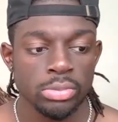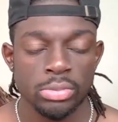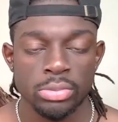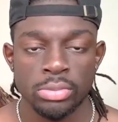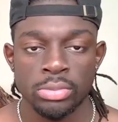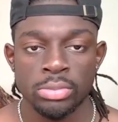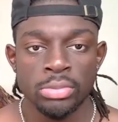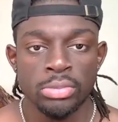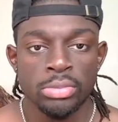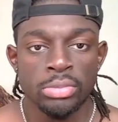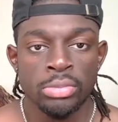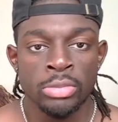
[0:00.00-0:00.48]

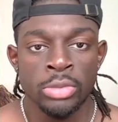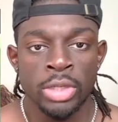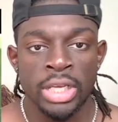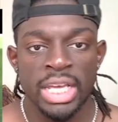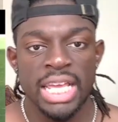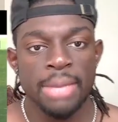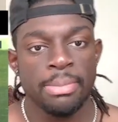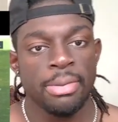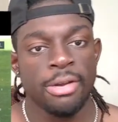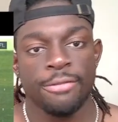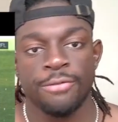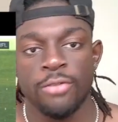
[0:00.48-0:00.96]
By the way,
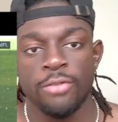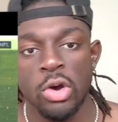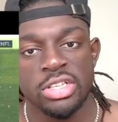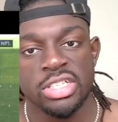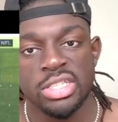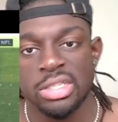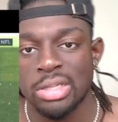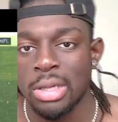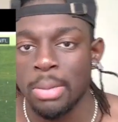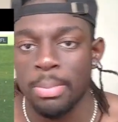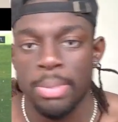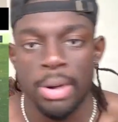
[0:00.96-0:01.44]
he's been
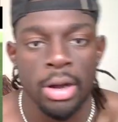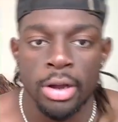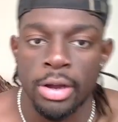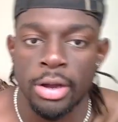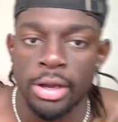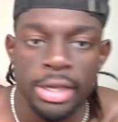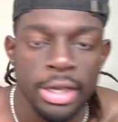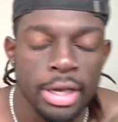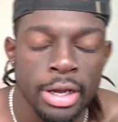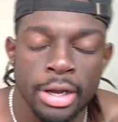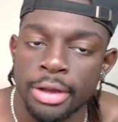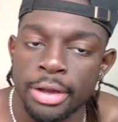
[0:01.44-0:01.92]
forcing the
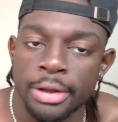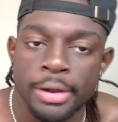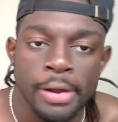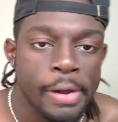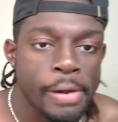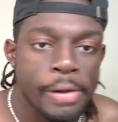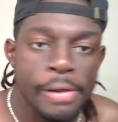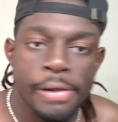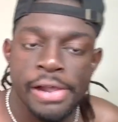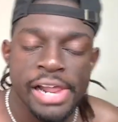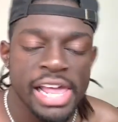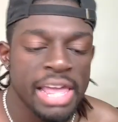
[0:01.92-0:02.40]
ball, y'all.
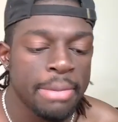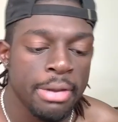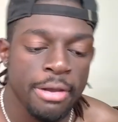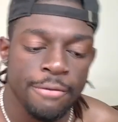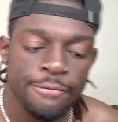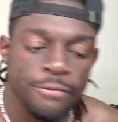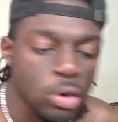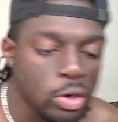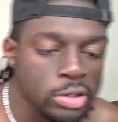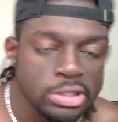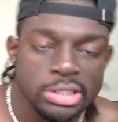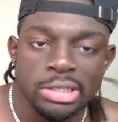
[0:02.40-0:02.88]
He's been
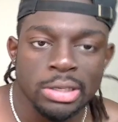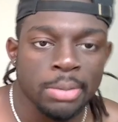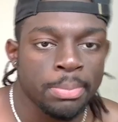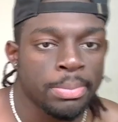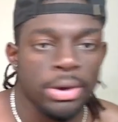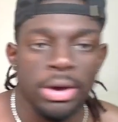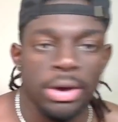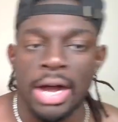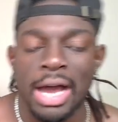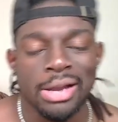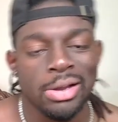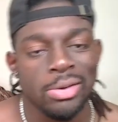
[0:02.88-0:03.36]
forcing the
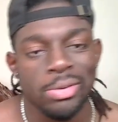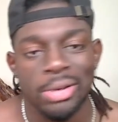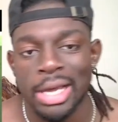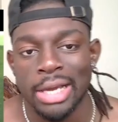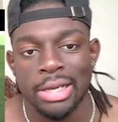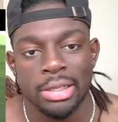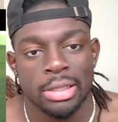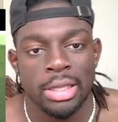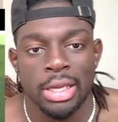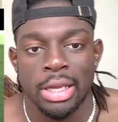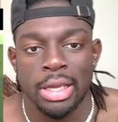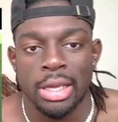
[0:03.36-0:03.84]
ball. I don't
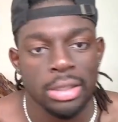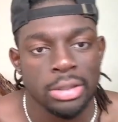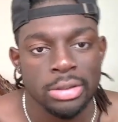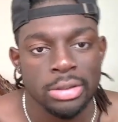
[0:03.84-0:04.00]
like that.